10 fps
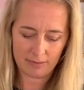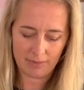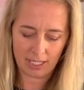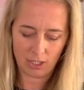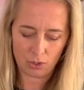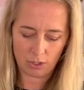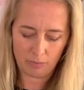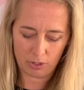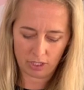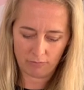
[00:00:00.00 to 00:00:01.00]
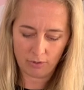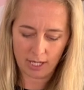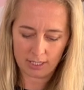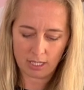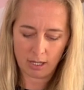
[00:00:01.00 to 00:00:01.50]
making sure you push it
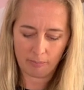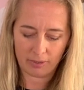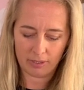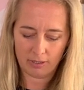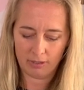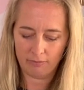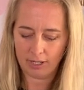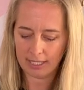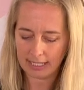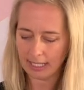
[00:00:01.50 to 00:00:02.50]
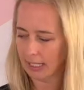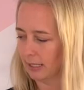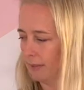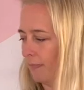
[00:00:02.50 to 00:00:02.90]
right up and right in.